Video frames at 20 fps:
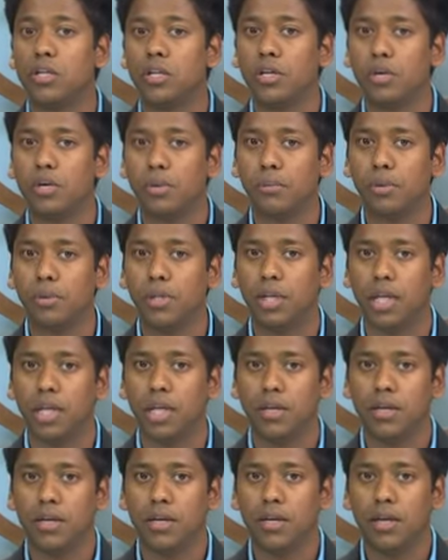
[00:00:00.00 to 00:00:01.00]
to
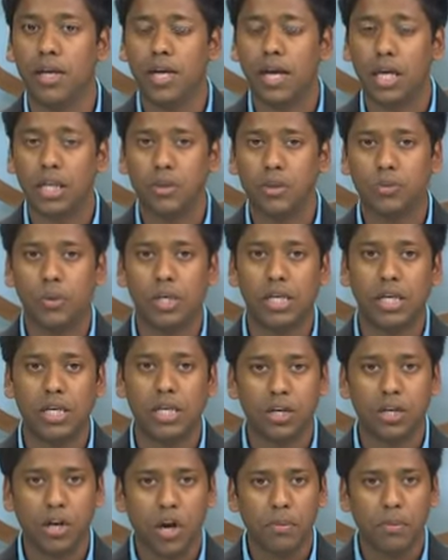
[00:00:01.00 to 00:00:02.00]
complete, and we
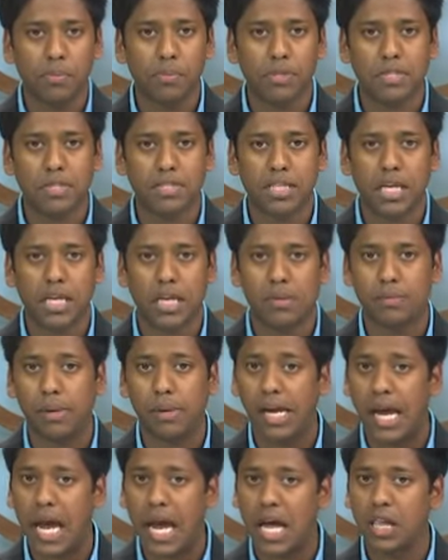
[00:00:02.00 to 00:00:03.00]
can compensate
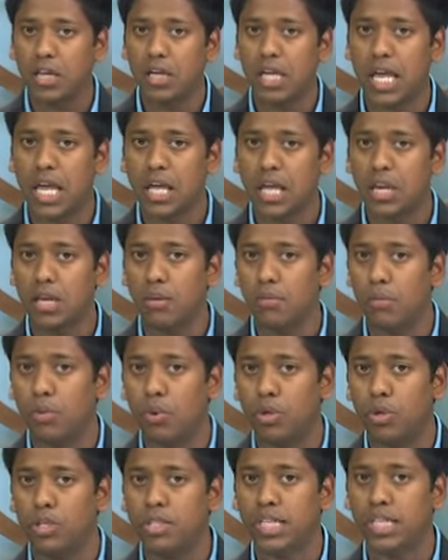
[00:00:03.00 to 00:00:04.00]
by allocating
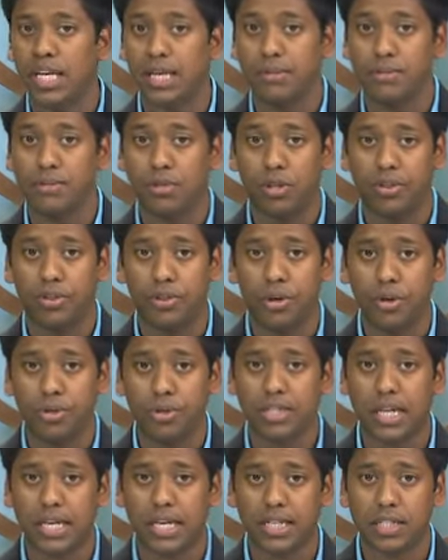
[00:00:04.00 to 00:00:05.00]
more time to
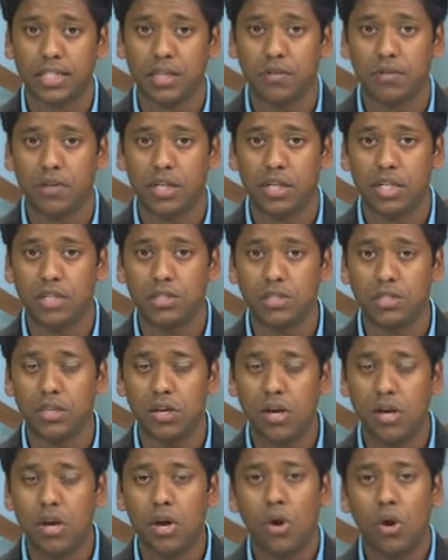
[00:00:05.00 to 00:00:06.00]
those activities
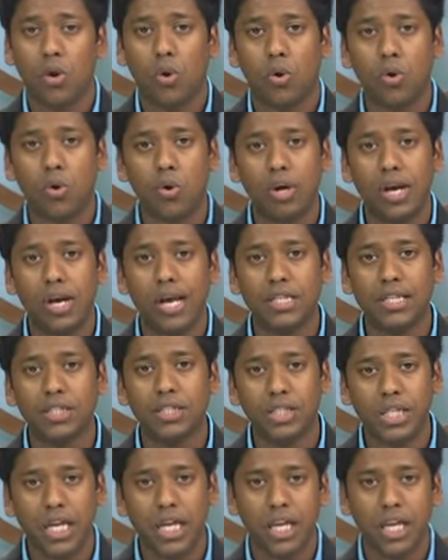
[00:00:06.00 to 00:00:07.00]
or
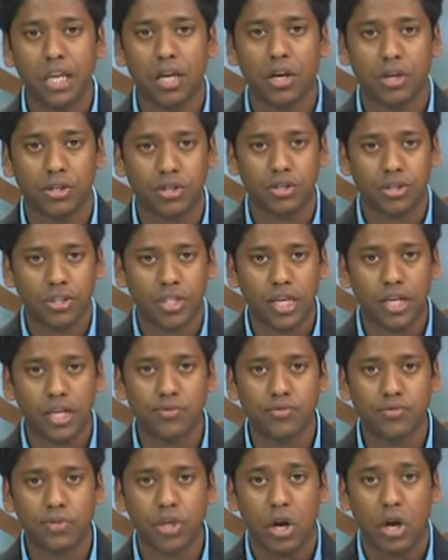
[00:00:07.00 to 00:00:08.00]
educating
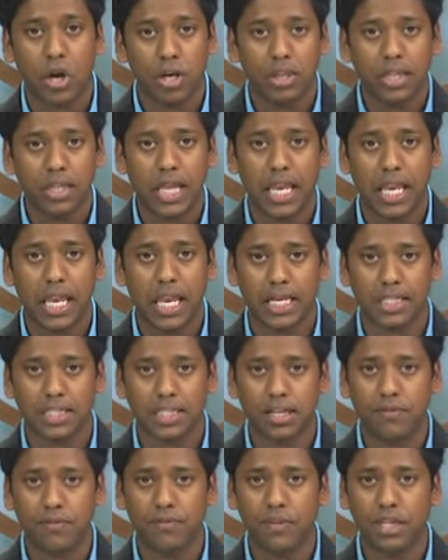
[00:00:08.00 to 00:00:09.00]
ourselves on that
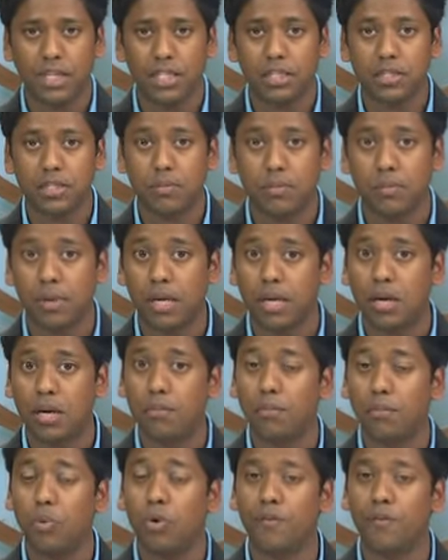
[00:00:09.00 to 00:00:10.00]
activity to become
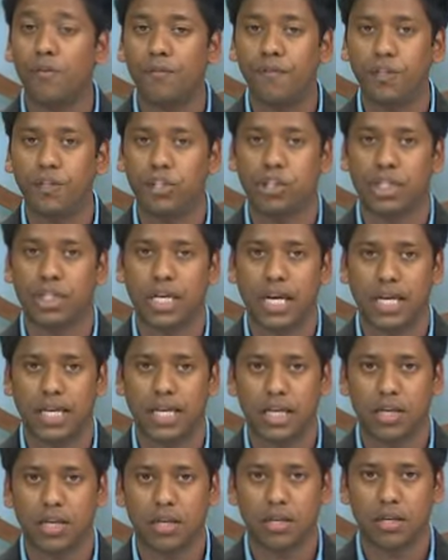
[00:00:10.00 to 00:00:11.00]
more efficient at
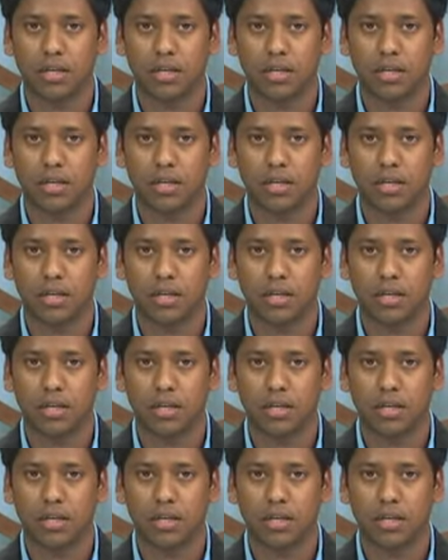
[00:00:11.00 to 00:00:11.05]
it.